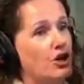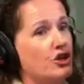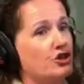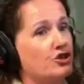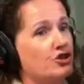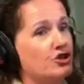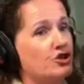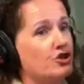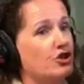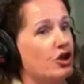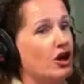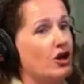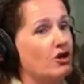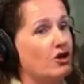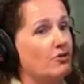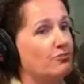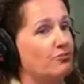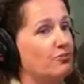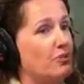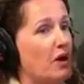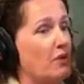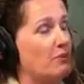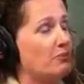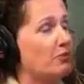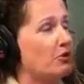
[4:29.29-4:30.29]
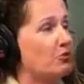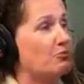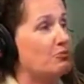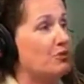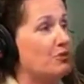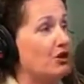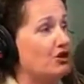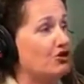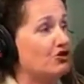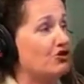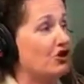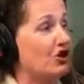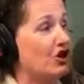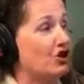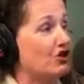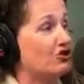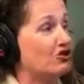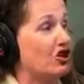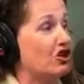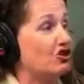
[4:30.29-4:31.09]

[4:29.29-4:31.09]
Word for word: I just ate pepper biscuits